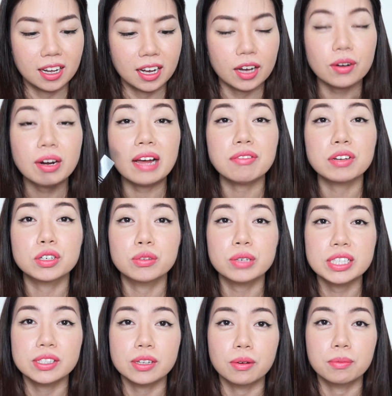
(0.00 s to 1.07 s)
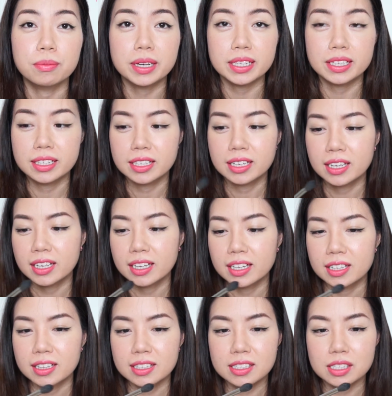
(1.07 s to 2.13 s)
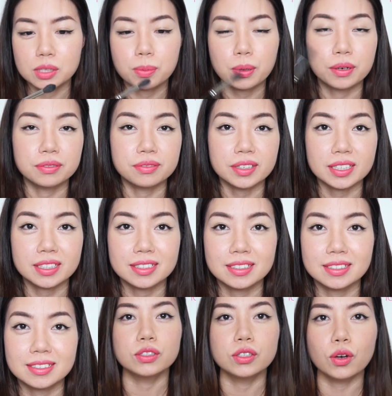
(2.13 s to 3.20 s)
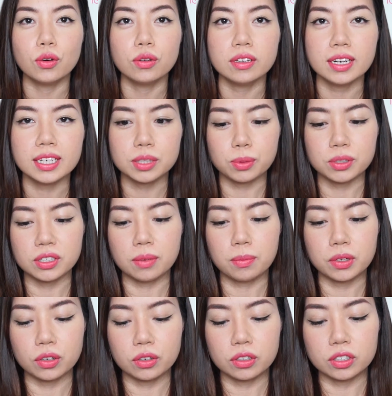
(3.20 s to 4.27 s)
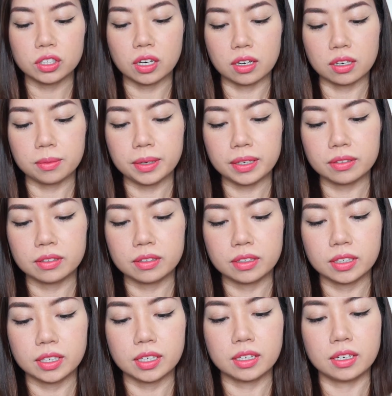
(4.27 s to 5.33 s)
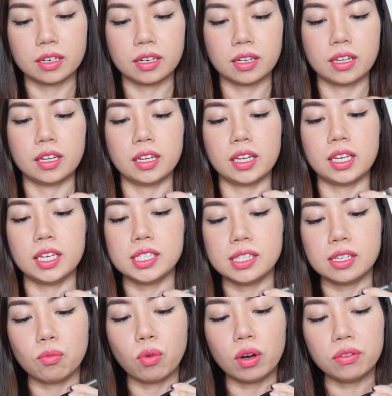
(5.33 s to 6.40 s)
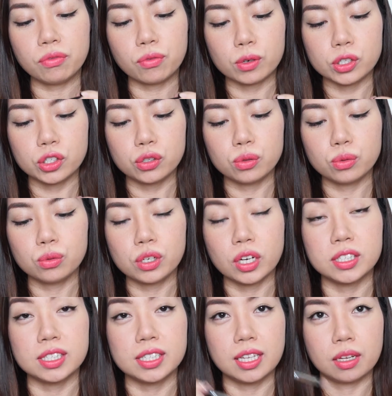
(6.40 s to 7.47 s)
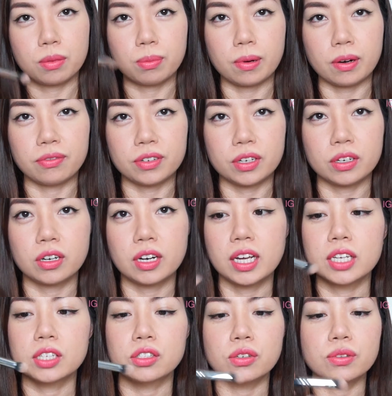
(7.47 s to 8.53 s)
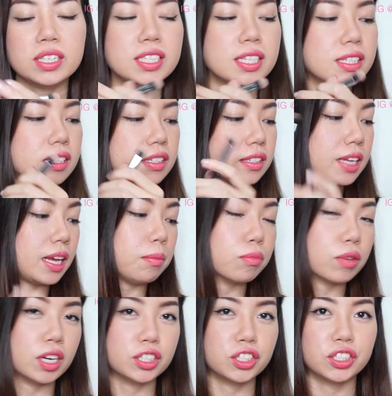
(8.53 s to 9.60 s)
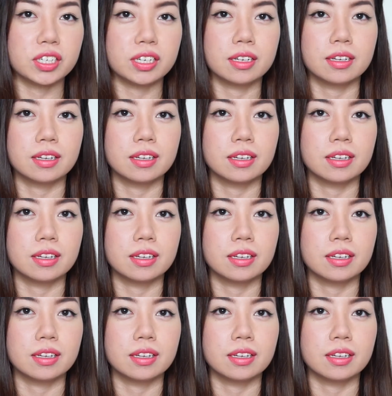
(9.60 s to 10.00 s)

I don't have a crease though, but this is perfect. So the next brush I'm going to talk about is the 142 Concealer Buffer. So this is the same brush